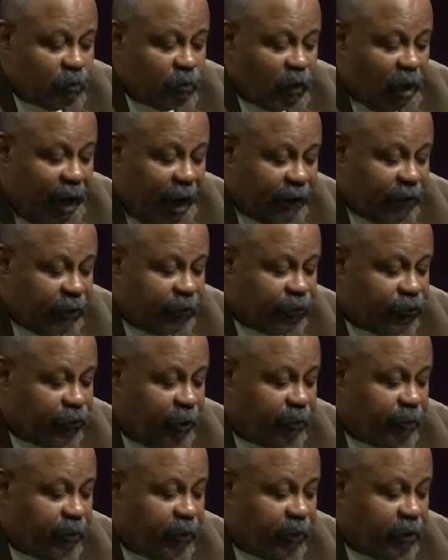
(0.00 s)
I did
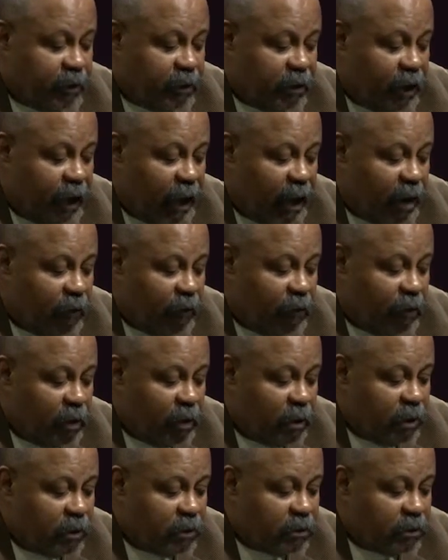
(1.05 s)
something that
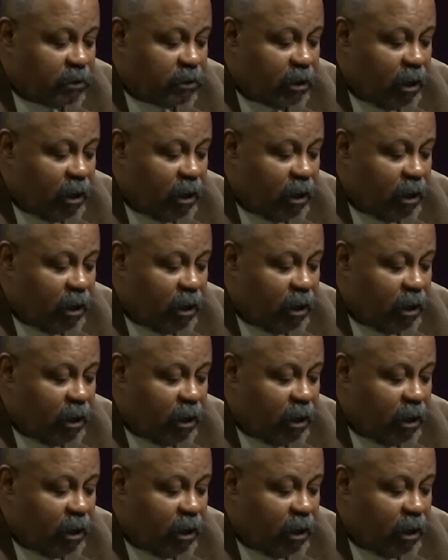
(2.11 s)
was